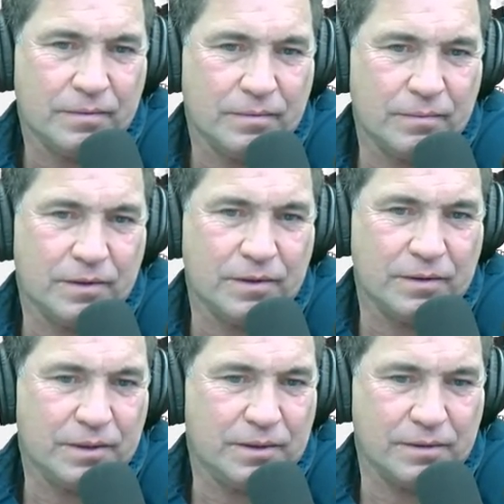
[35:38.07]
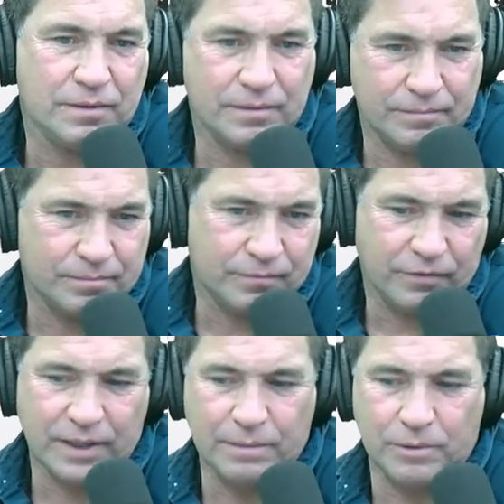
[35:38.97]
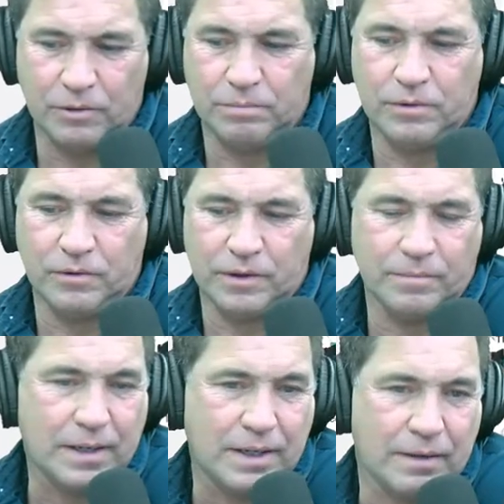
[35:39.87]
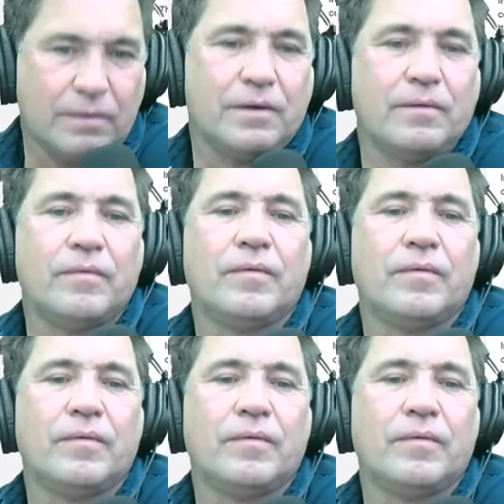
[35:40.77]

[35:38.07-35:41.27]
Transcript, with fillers: within the uh, Than Merrill program. I don't know.